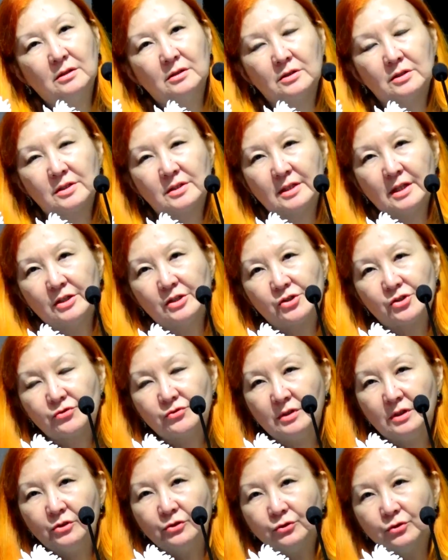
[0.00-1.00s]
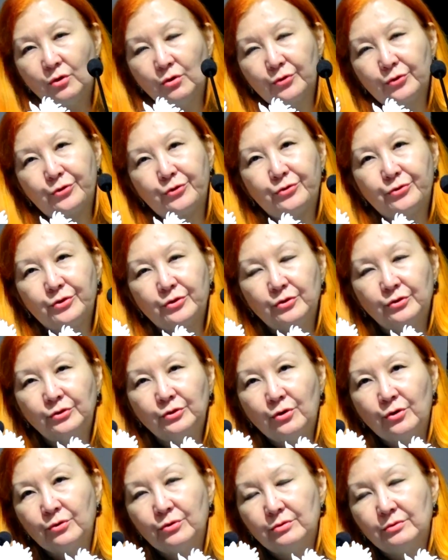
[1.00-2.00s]
central
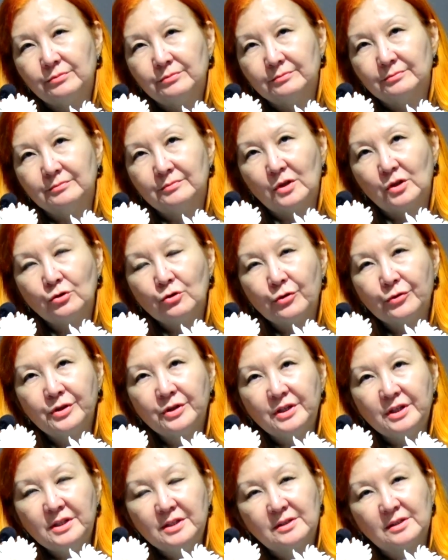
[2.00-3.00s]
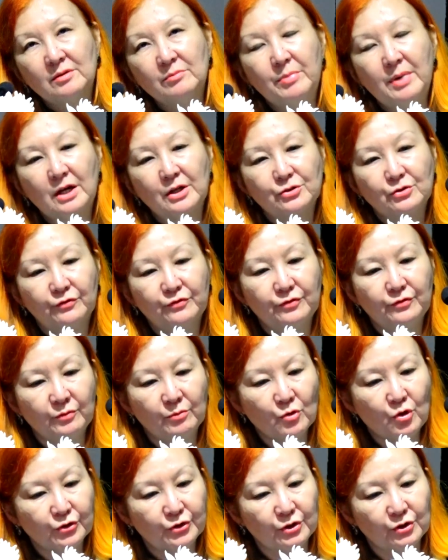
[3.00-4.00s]
northern eastern part of
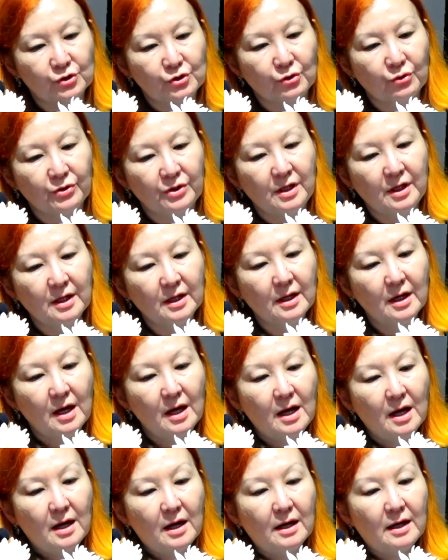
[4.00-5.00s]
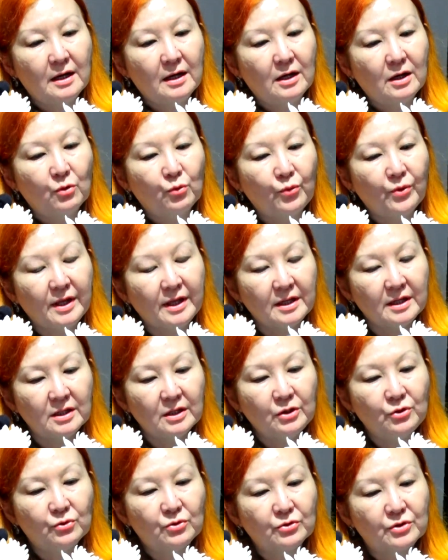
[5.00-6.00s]
modern Turkey, where
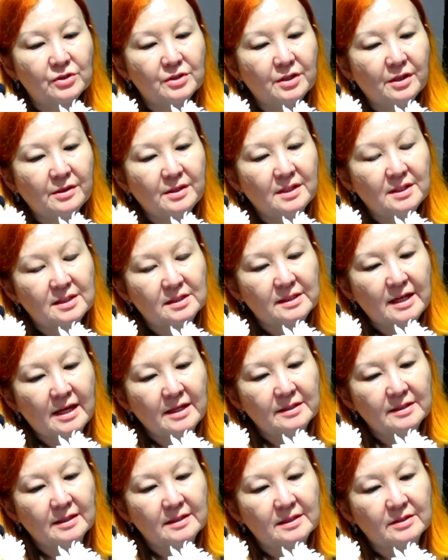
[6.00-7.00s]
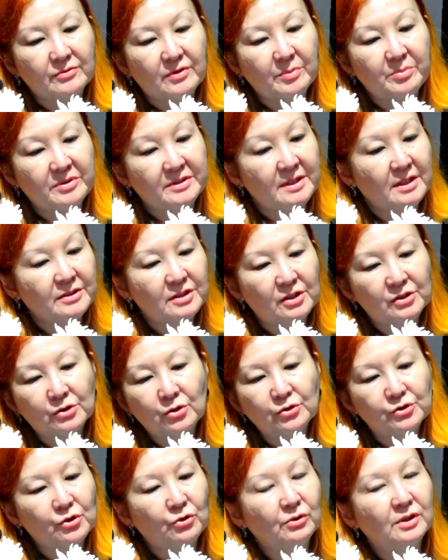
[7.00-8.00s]
you could see these standards represented
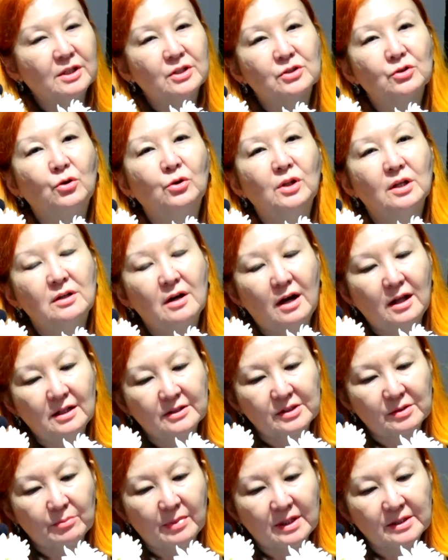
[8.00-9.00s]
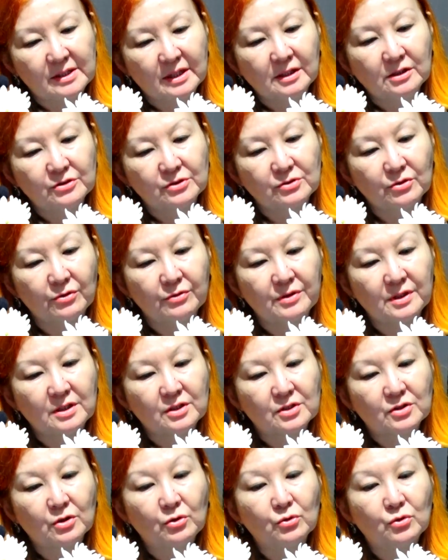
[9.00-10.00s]
not only solar cult but also the
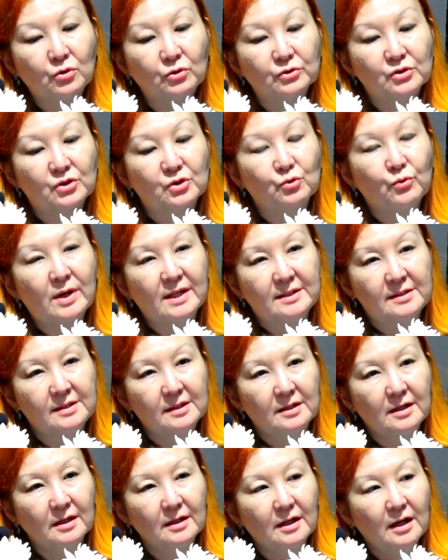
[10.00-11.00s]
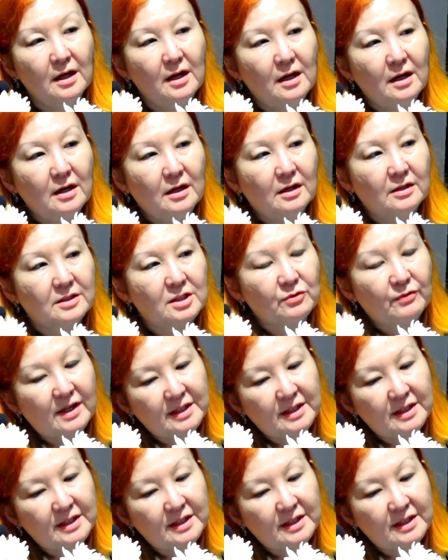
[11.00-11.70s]
so-called swastika and